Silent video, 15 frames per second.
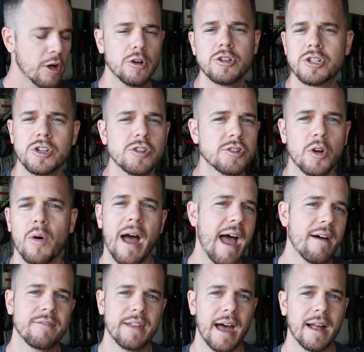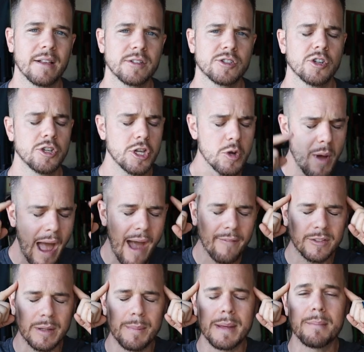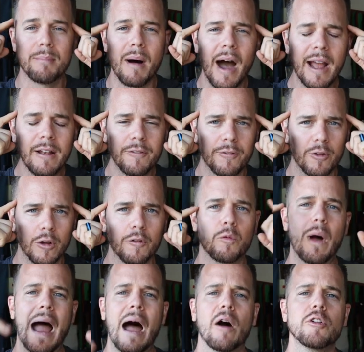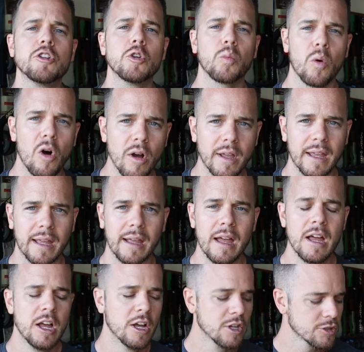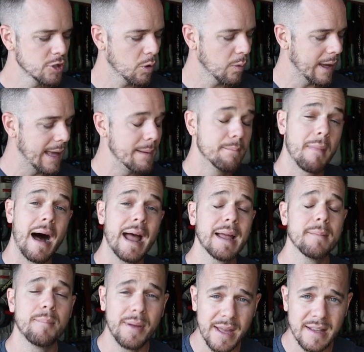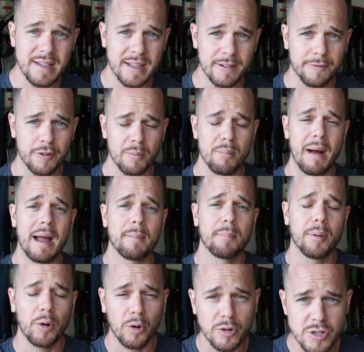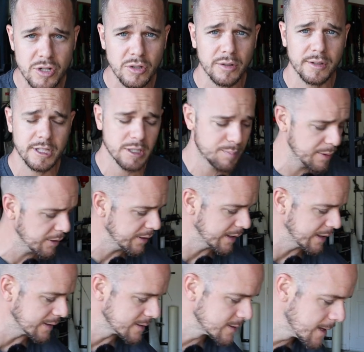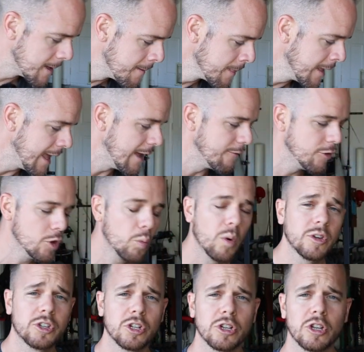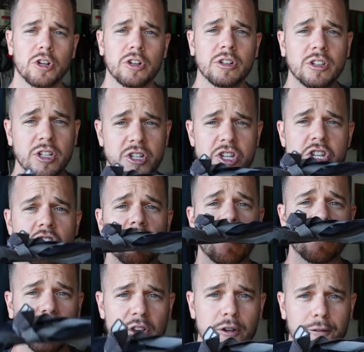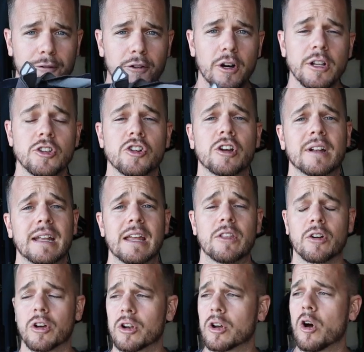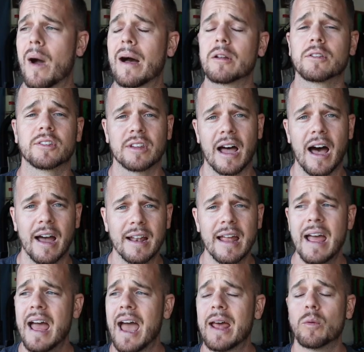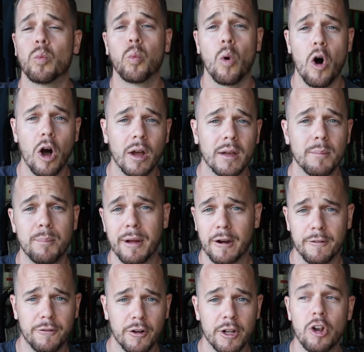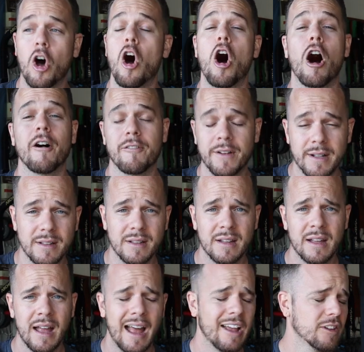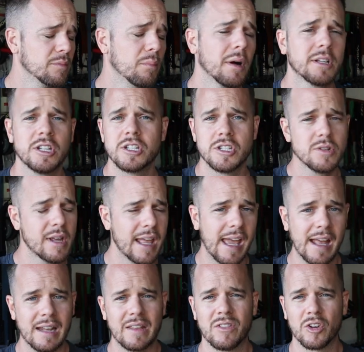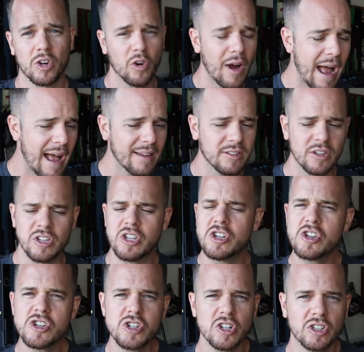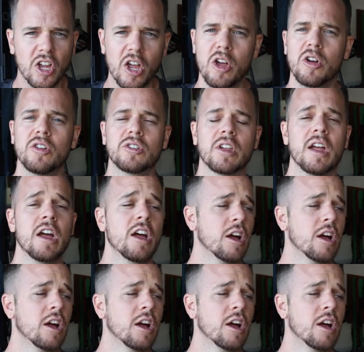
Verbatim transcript: Those shoes don't have that. So you have to be mindful of how you're walking. So in my opinion, from my personal experience, if you want to learn to strengthen your foot, you're gonna either gonna go out inside and walk barefoot often as much as you can in the grass and use your toes.